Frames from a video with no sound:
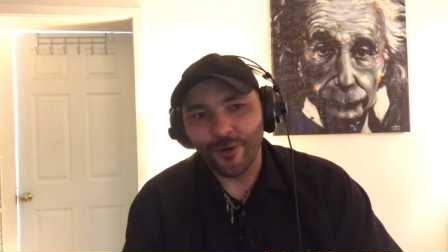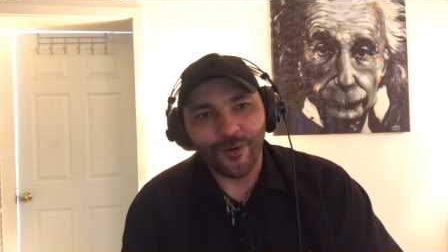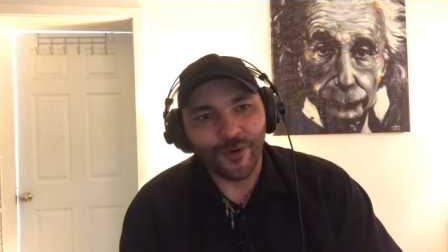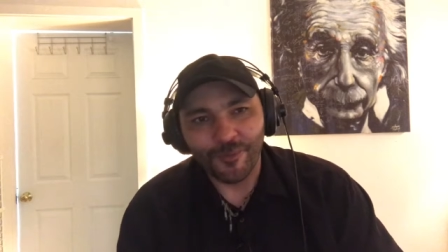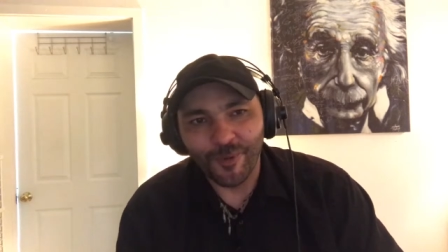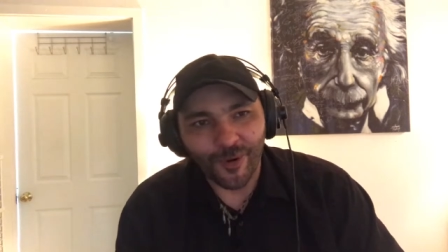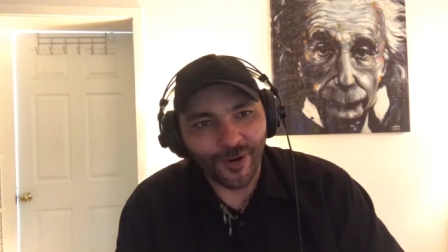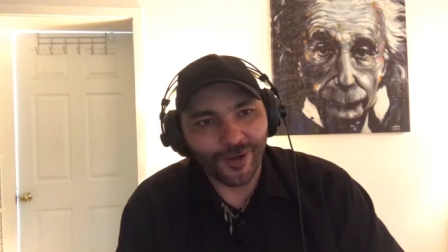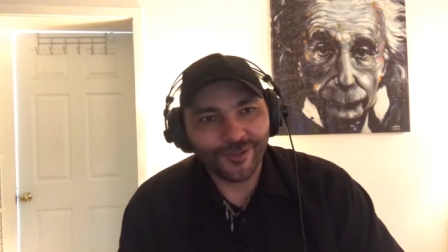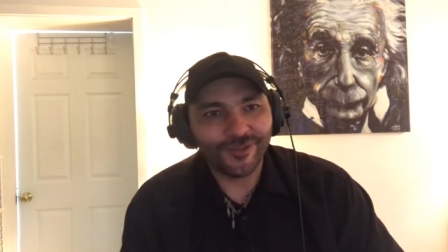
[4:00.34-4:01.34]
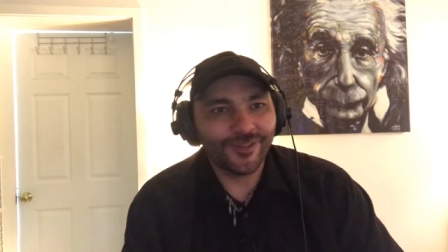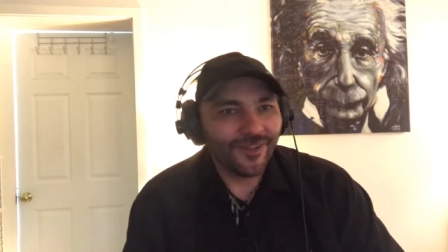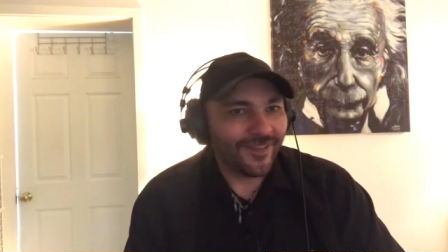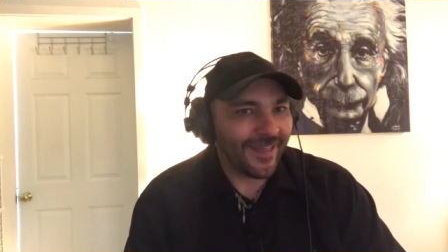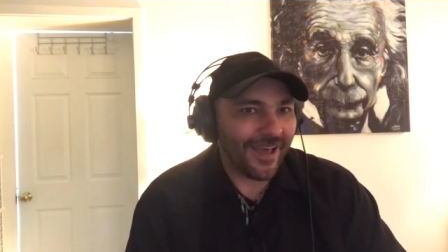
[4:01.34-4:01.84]
Ouroboros.
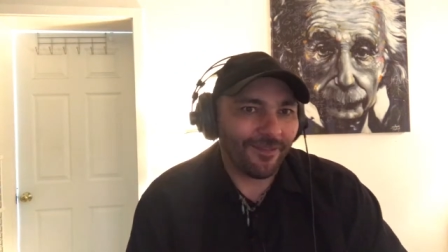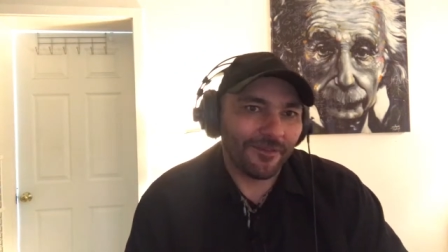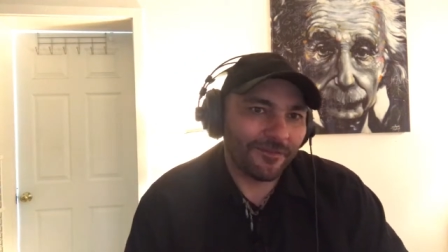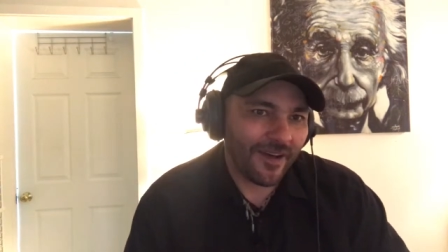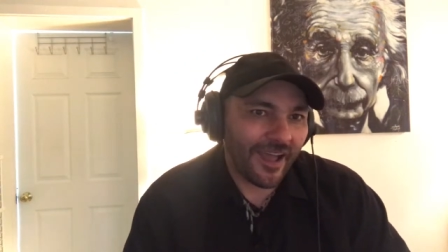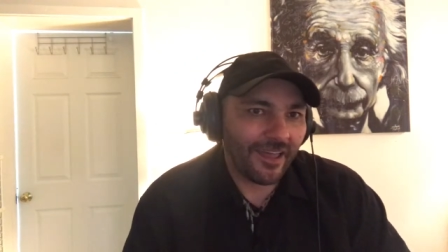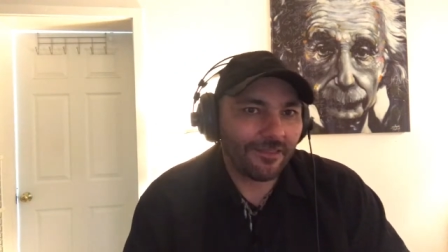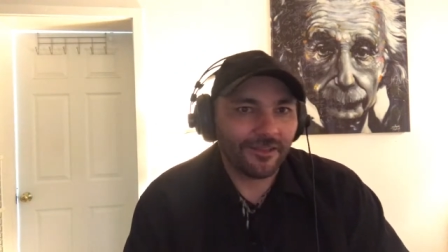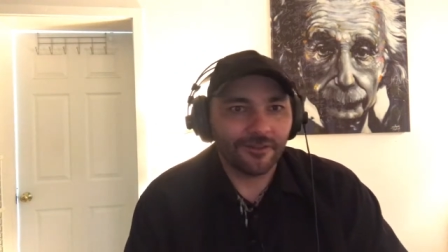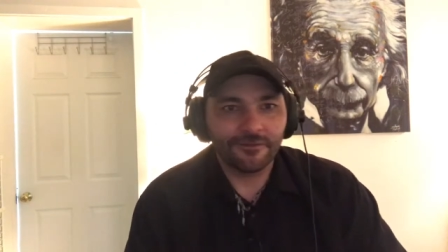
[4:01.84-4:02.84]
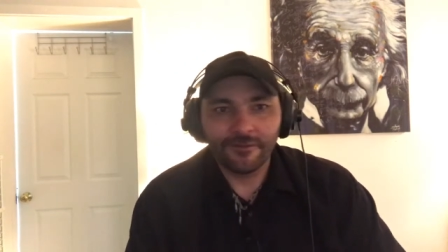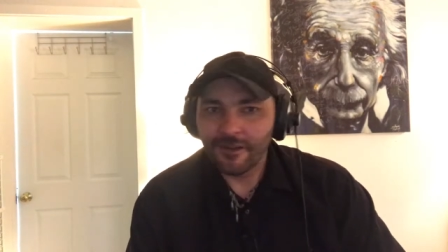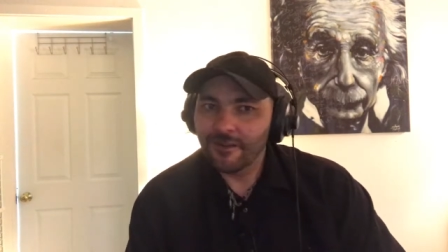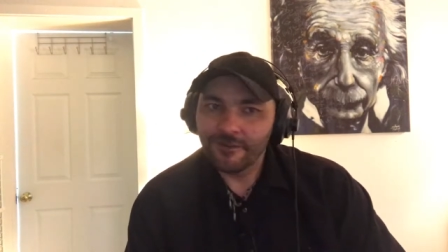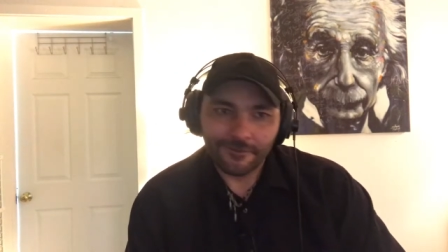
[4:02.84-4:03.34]
That Leviathan
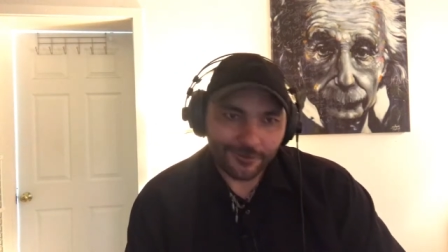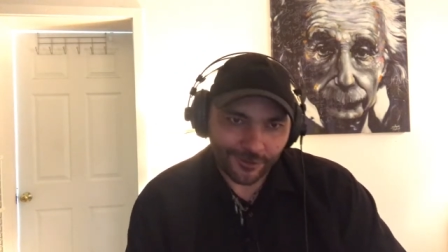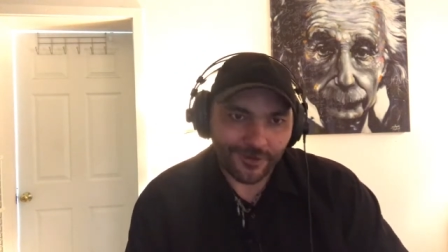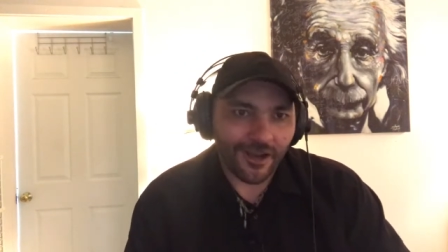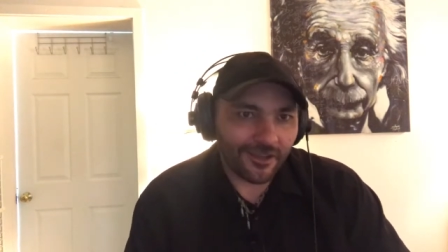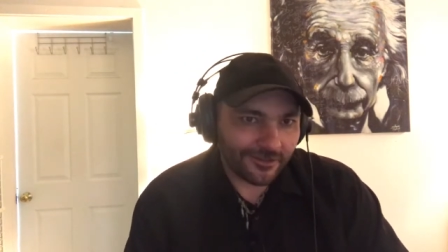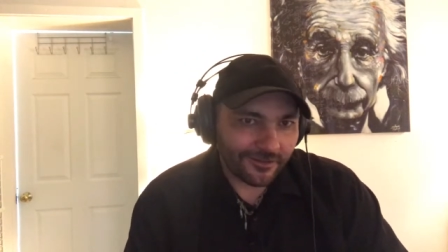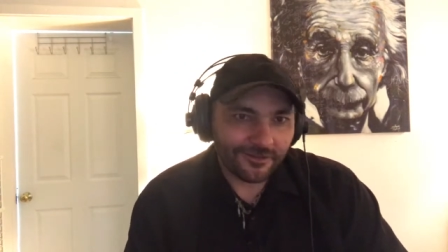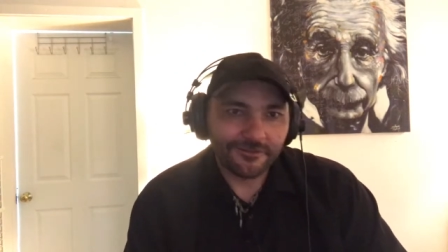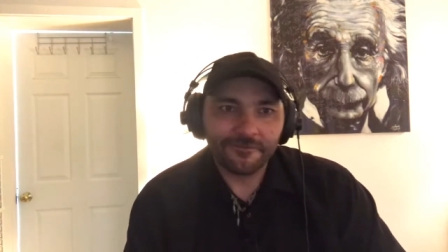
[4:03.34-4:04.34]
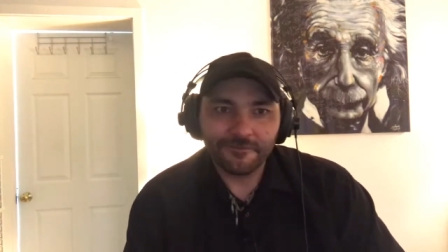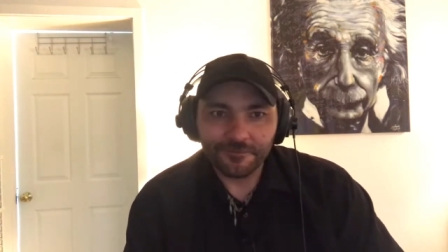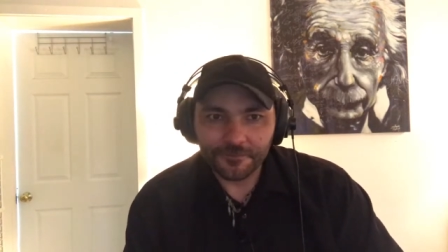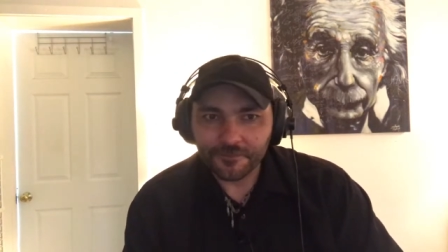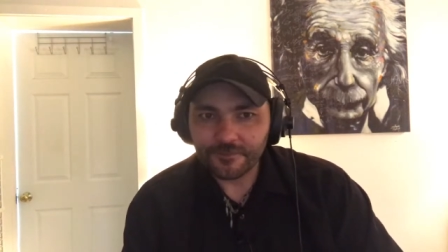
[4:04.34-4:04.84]
cross.
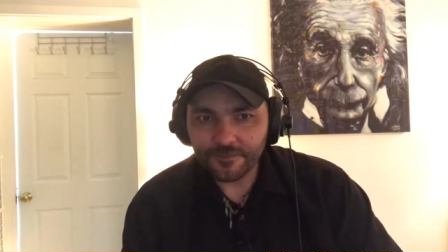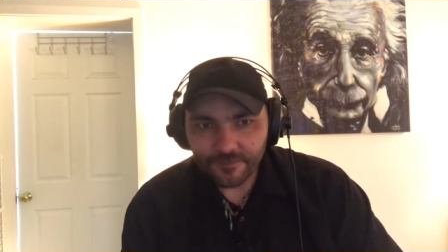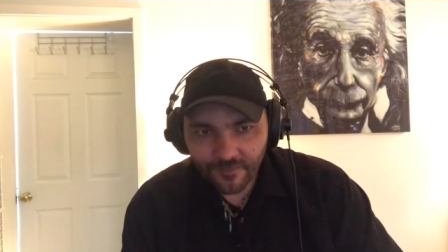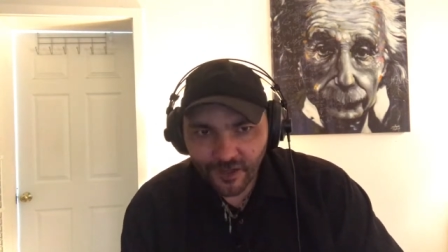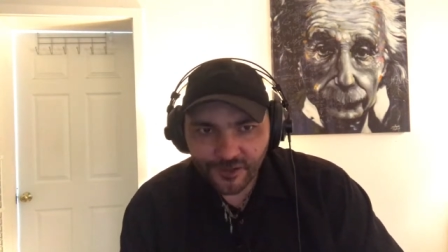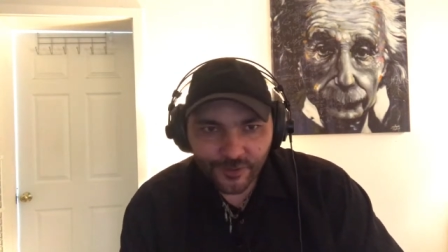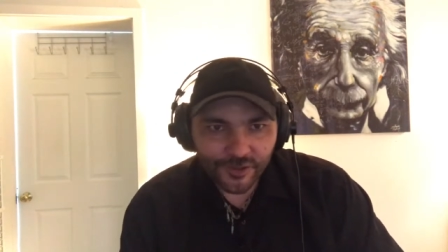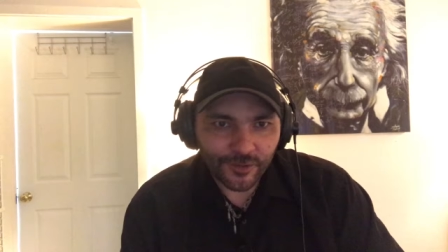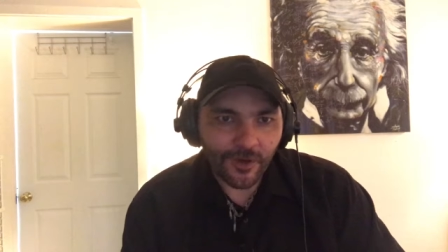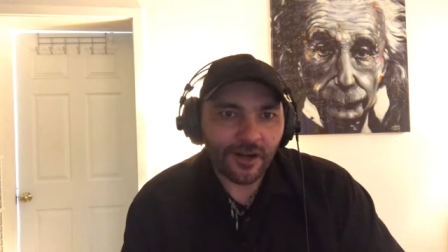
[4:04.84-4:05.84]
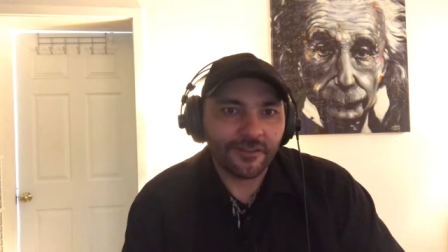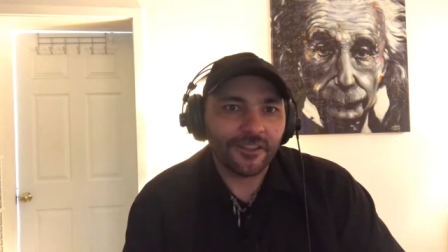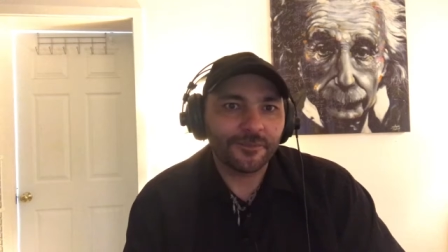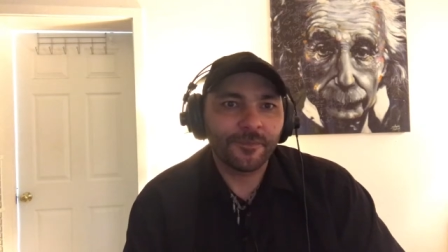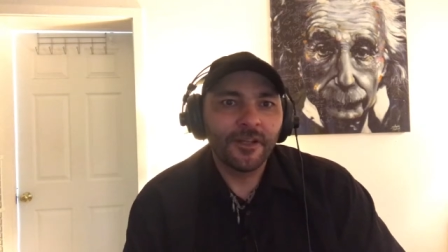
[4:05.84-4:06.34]
That's what you are
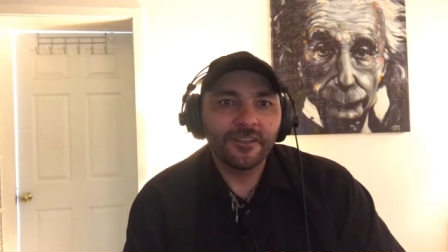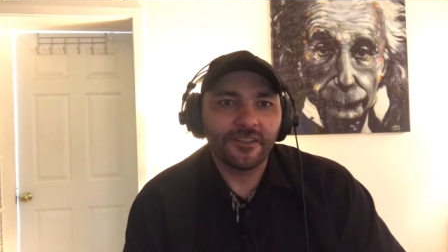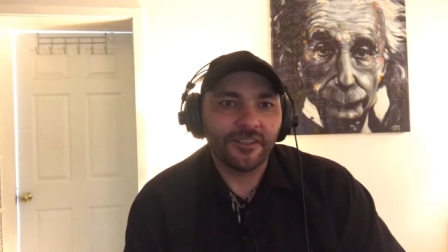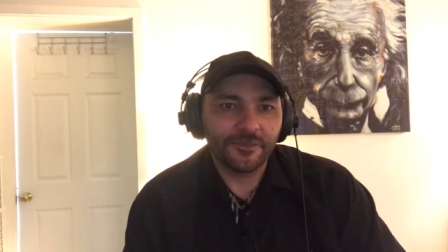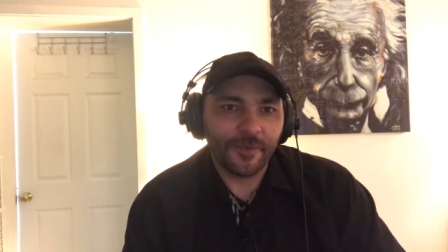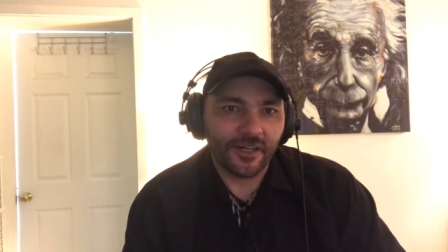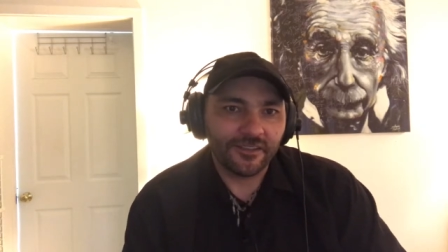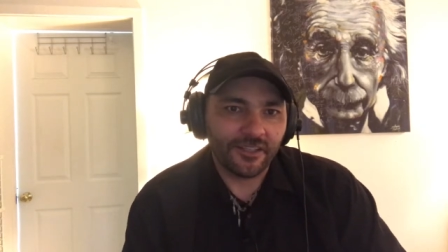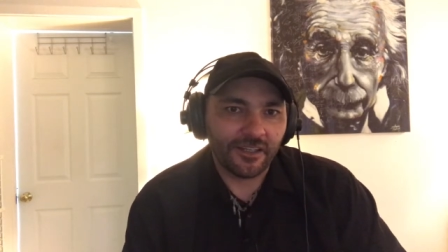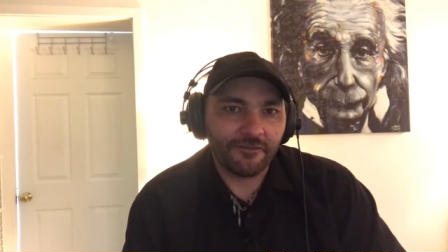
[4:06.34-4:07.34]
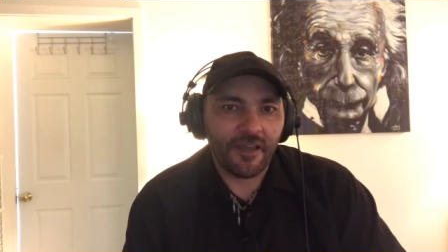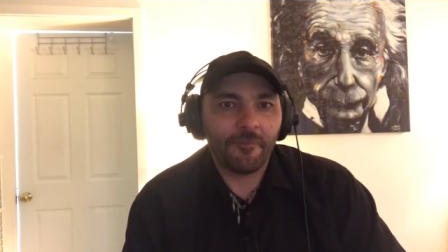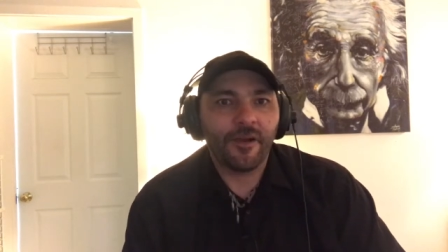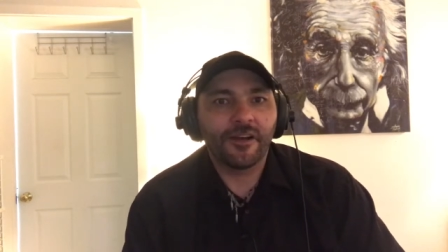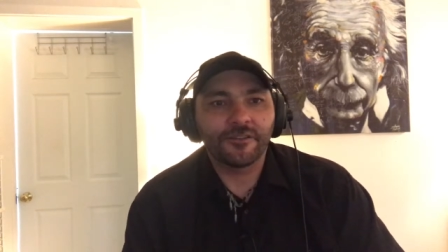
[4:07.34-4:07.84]
to these parasitic
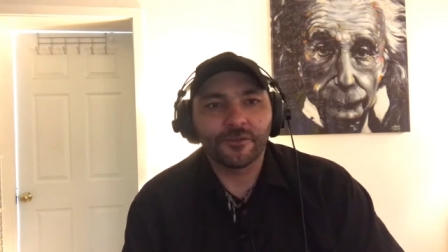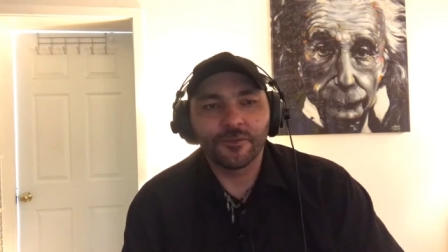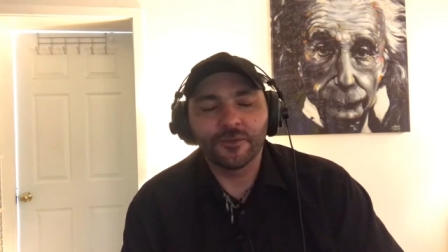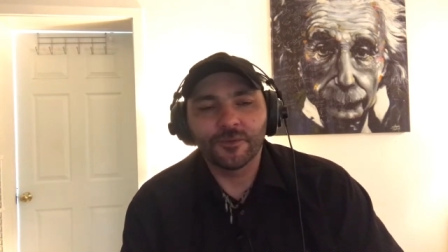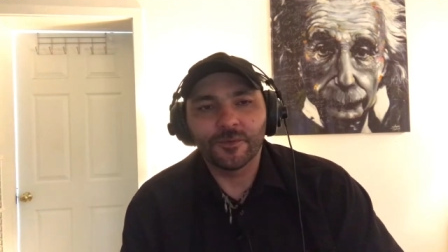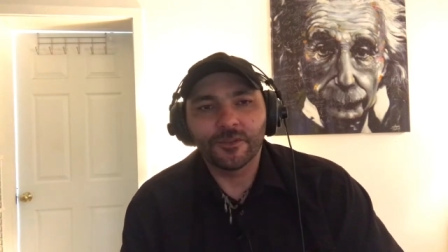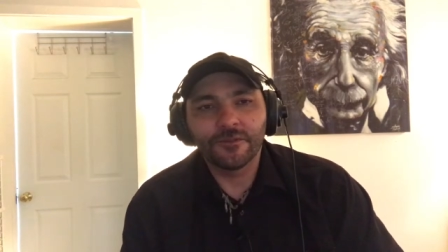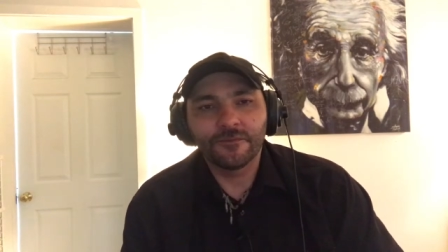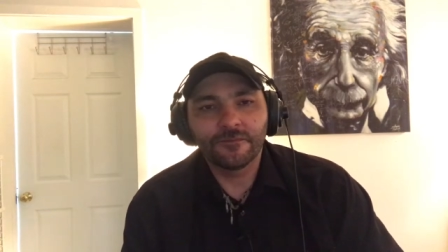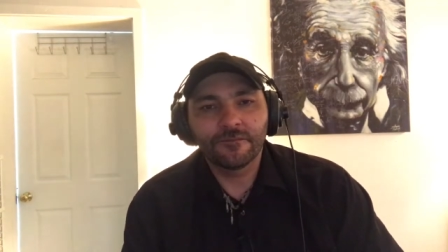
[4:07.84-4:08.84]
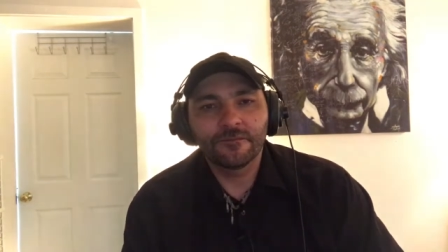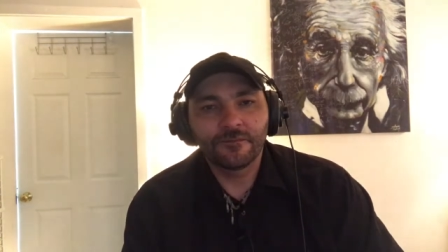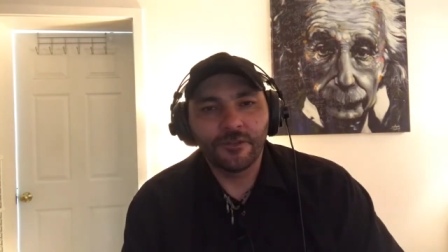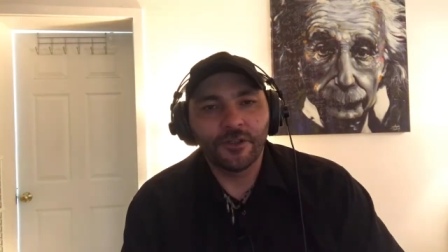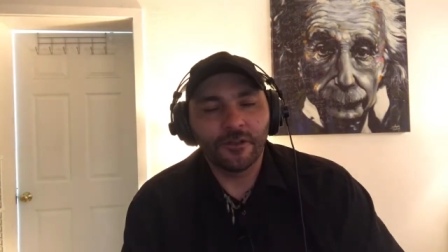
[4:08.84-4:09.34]
vampires that rule the
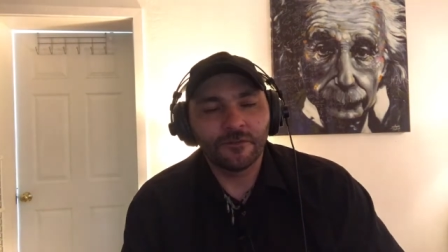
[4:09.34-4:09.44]
world.